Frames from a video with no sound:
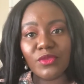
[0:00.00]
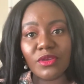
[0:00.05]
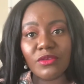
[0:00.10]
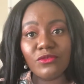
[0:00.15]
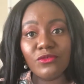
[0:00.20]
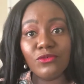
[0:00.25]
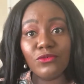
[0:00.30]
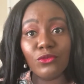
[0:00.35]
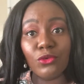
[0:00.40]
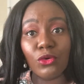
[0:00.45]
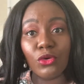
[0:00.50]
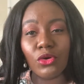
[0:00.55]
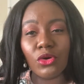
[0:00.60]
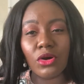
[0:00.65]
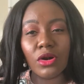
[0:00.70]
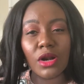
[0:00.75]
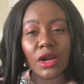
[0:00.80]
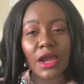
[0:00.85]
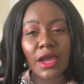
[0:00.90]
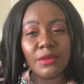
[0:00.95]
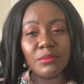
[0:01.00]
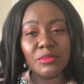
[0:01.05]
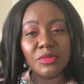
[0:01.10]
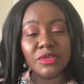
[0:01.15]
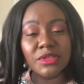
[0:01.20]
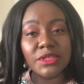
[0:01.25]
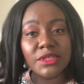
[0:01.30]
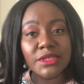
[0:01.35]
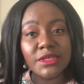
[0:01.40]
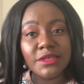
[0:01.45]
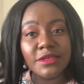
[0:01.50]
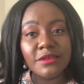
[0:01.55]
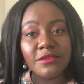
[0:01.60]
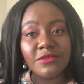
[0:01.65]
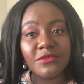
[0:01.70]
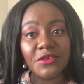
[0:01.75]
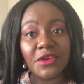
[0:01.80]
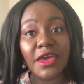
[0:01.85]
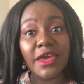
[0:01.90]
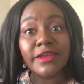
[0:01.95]
for I
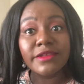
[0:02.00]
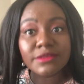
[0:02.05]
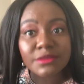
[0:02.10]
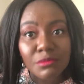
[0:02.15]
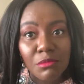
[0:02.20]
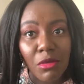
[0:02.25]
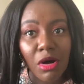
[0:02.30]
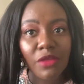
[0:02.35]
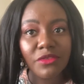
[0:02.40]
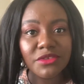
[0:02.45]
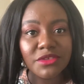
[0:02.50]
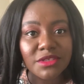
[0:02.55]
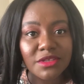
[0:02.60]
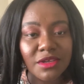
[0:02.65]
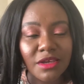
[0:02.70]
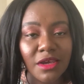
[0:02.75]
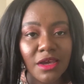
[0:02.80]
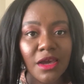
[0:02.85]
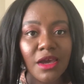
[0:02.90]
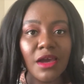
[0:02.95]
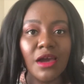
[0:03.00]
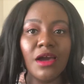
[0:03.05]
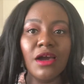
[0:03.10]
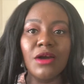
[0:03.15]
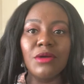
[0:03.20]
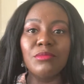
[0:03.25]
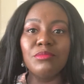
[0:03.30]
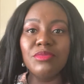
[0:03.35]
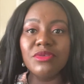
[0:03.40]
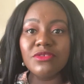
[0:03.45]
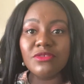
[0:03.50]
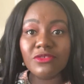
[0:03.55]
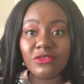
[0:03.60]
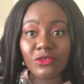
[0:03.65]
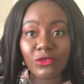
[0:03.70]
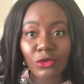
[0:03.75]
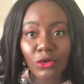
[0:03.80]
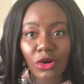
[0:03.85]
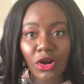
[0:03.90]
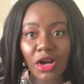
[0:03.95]
believe 8 months
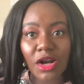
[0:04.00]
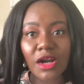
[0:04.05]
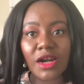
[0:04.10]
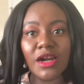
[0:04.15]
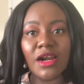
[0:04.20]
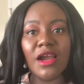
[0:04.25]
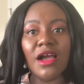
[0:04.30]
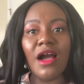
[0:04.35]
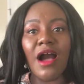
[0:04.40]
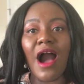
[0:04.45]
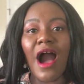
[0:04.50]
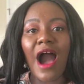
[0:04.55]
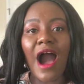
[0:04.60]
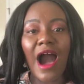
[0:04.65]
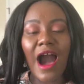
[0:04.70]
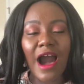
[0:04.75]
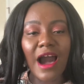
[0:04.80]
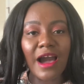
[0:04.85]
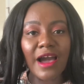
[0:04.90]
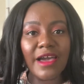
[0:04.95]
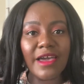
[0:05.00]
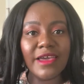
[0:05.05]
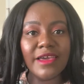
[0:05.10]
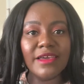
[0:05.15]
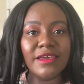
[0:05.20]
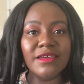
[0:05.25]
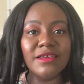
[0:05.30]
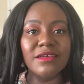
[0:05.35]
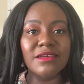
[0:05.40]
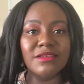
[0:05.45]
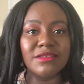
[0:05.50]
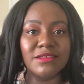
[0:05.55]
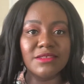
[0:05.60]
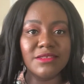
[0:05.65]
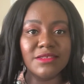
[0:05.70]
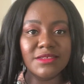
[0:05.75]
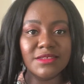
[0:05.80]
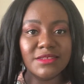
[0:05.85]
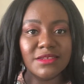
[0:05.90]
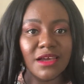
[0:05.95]
before I
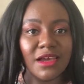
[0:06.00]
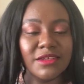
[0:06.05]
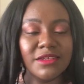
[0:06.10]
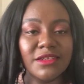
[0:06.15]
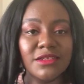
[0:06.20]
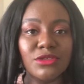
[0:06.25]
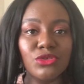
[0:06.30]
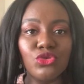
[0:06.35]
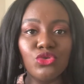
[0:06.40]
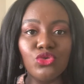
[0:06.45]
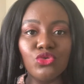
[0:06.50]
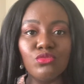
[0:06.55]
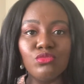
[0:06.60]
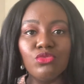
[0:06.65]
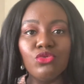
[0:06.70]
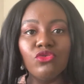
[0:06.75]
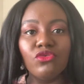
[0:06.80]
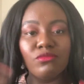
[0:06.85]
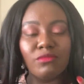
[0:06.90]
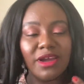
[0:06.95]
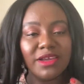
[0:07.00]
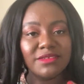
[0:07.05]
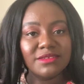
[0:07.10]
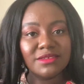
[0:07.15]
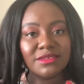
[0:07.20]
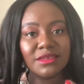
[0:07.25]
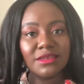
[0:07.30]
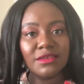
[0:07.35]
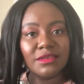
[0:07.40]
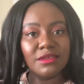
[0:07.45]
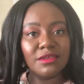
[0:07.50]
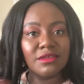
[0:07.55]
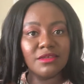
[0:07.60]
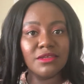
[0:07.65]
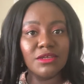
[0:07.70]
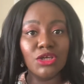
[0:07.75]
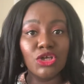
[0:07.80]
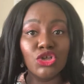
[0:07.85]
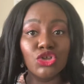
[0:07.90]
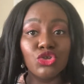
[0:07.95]
decided to move my
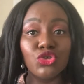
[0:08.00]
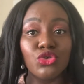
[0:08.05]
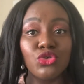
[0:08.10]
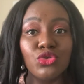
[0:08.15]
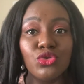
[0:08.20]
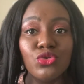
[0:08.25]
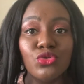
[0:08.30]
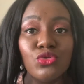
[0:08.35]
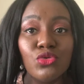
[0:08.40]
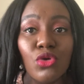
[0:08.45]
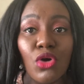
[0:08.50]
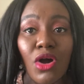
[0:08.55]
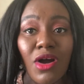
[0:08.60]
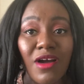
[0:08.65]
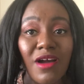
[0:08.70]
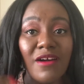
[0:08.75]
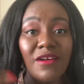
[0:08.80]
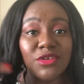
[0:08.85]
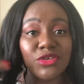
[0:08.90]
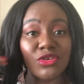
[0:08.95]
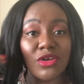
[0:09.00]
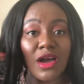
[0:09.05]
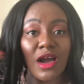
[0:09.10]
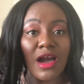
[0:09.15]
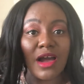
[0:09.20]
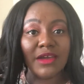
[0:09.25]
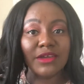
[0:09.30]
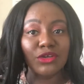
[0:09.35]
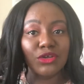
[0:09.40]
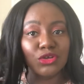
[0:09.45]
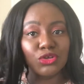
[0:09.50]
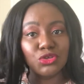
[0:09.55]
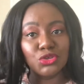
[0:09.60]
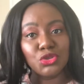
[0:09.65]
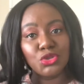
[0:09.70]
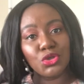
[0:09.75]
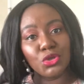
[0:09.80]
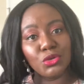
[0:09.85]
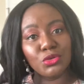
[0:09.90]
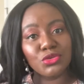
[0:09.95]
skin to a higher
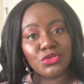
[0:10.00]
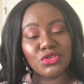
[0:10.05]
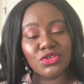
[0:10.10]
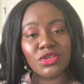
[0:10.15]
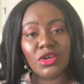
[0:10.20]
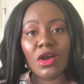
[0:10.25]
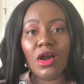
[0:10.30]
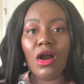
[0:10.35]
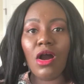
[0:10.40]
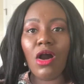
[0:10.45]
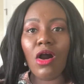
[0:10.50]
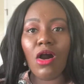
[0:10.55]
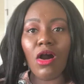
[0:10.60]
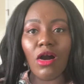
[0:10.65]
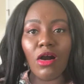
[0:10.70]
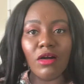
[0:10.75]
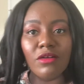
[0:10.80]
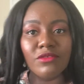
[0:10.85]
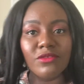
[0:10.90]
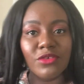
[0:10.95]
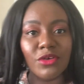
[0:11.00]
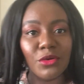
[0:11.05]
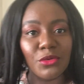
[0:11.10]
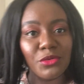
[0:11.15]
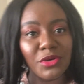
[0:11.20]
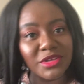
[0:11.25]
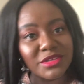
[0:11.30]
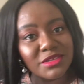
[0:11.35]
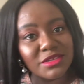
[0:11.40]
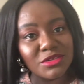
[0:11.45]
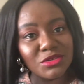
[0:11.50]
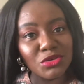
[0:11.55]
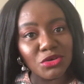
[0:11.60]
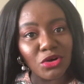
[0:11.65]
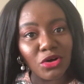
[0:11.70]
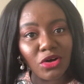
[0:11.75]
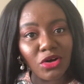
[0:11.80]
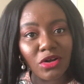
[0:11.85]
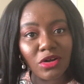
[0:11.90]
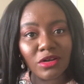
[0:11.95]
dose of
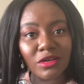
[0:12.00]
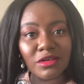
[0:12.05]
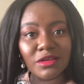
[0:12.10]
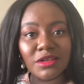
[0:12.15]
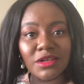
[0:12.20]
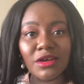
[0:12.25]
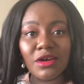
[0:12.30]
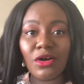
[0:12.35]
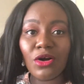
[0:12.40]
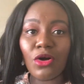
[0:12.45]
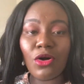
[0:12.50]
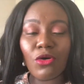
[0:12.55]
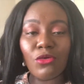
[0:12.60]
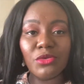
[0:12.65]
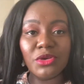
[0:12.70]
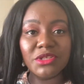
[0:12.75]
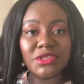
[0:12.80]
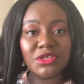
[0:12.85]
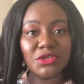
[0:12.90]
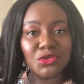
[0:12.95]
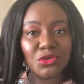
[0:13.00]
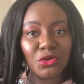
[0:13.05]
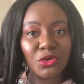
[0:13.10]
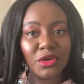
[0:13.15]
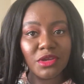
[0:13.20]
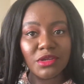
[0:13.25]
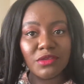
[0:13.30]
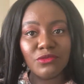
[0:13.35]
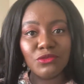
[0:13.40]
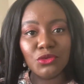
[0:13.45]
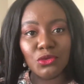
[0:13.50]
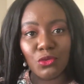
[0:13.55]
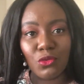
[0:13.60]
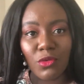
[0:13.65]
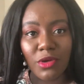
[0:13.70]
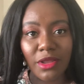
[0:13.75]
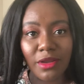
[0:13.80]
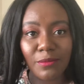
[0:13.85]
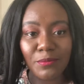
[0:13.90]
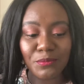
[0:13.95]
retinol or retinoid, if you
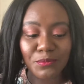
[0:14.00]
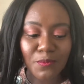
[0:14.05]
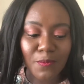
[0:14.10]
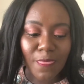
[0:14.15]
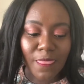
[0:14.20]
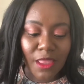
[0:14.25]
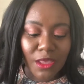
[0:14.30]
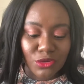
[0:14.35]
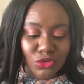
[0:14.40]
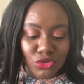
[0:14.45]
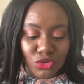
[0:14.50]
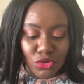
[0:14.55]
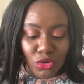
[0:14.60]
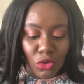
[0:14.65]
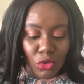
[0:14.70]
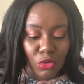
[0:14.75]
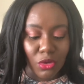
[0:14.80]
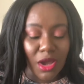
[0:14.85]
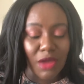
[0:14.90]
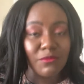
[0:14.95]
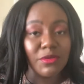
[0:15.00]
will. So